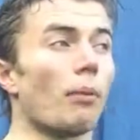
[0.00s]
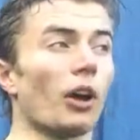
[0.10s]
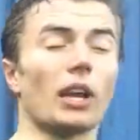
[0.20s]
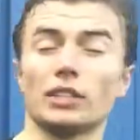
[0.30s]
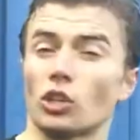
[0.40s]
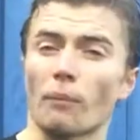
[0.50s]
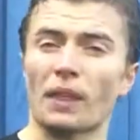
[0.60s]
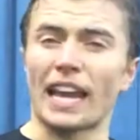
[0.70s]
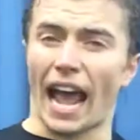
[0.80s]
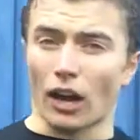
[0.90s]
about
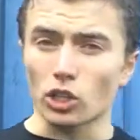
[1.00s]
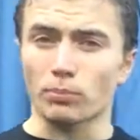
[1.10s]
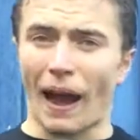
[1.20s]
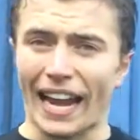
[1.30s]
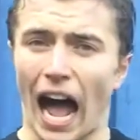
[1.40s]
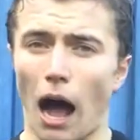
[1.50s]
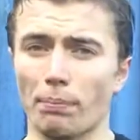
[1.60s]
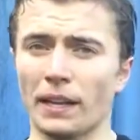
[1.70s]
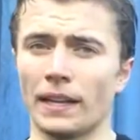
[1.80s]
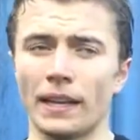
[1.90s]
something else might
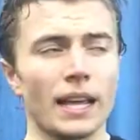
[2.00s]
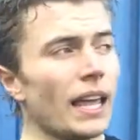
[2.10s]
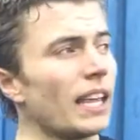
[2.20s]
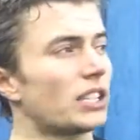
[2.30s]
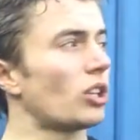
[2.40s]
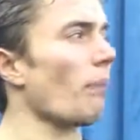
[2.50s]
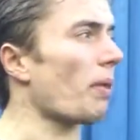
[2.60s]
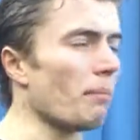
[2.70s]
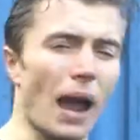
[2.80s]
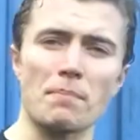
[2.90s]
happen, that
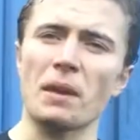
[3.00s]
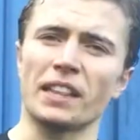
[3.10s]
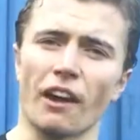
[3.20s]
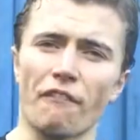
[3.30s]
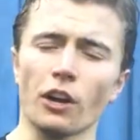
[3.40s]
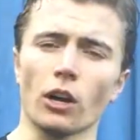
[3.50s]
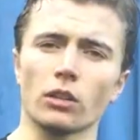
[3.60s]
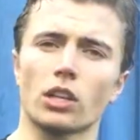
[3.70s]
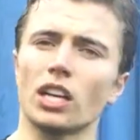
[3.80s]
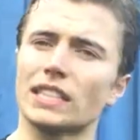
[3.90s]
something might be
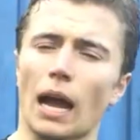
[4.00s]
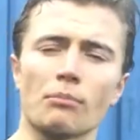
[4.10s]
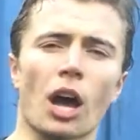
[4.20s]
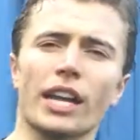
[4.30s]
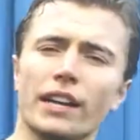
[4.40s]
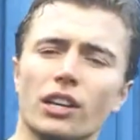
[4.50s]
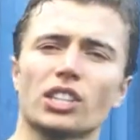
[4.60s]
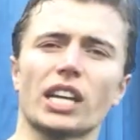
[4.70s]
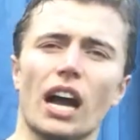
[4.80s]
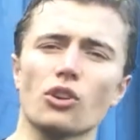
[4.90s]
difficult, because I'm not here to
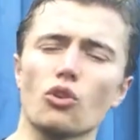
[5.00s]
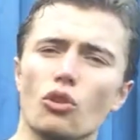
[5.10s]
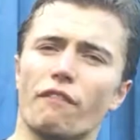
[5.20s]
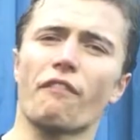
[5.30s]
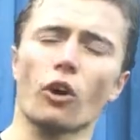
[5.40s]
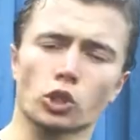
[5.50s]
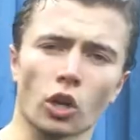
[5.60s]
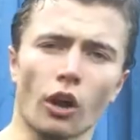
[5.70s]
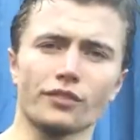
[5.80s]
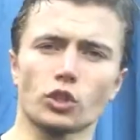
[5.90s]
sell you a false
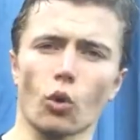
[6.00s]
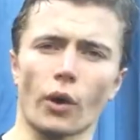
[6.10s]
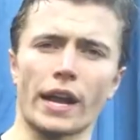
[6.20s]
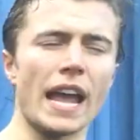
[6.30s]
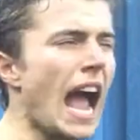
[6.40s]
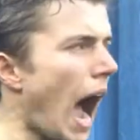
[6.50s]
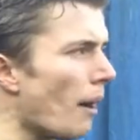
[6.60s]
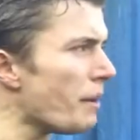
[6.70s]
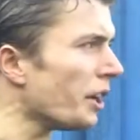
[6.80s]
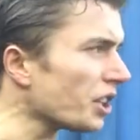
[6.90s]
love story.
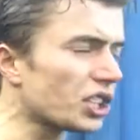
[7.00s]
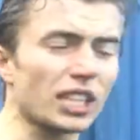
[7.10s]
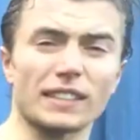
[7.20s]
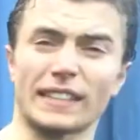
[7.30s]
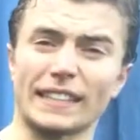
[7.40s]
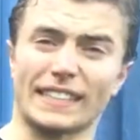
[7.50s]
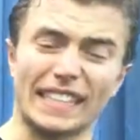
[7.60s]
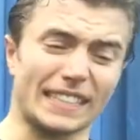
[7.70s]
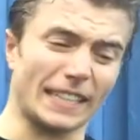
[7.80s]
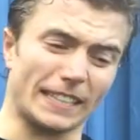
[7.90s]
I'm here to, to,
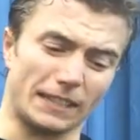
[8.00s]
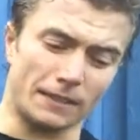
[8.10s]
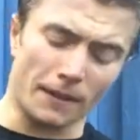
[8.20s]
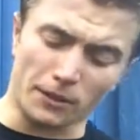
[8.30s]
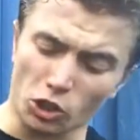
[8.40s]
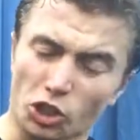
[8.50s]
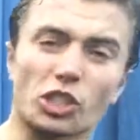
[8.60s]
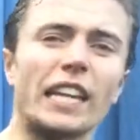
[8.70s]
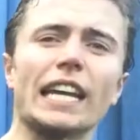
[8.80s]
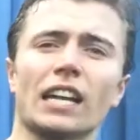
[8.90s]
to, to, to just
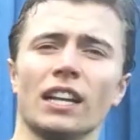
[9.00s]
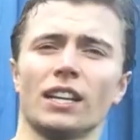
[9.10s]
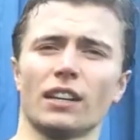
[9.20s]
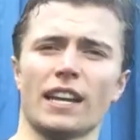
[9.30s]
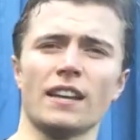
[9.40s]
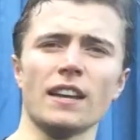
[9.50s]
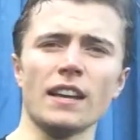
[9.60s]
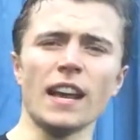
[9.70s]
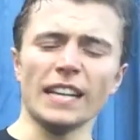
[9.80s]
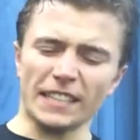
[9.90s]
state clearly,
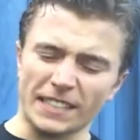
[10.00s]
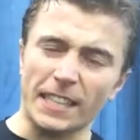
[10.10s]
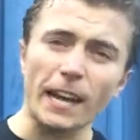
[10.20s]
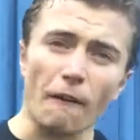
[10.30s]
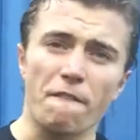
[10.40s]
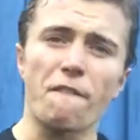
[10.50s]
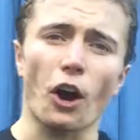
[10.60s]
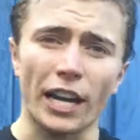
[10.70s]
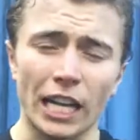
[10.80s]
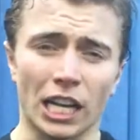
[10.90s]
to stake a
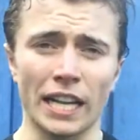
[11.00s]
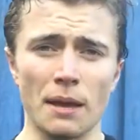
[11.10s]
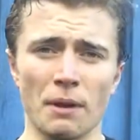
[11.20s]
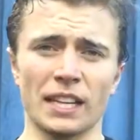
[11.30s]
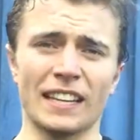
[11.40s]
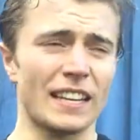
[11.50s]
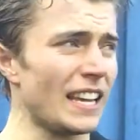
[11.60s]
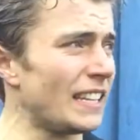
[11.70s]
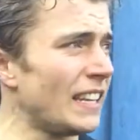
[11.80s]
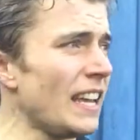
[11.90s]
fucking claim in,
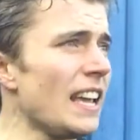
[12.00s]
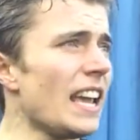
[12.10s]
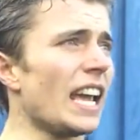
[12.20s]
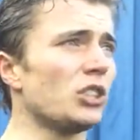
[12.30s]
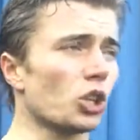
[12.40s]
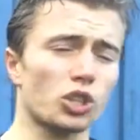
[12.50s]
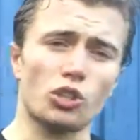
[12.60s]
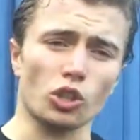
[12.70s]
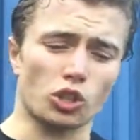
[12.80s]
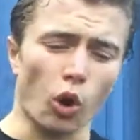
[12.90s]
in, in
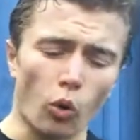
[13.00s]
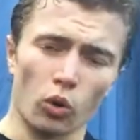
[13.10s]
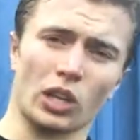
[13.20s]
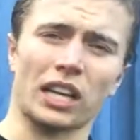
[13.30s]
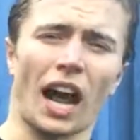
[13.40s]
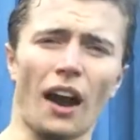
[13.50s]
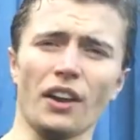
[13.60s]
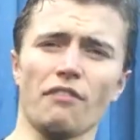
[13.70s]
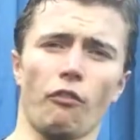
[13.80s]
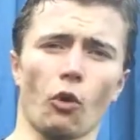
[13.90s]
just, just total
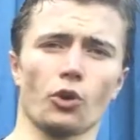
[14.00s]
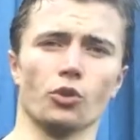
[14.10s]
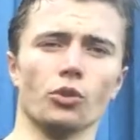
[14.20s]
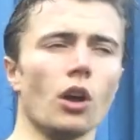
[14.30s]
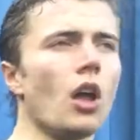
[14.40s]
clarity for you.